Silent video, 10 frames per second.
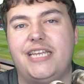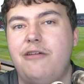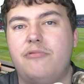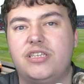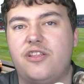
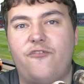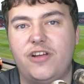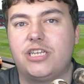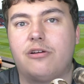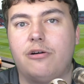He was the
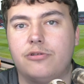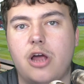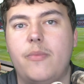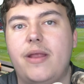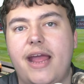physical
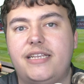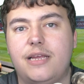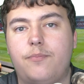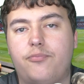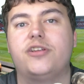
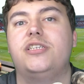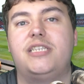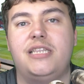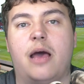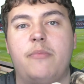dominating
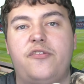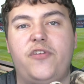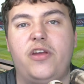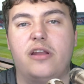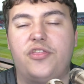presence in that midfield.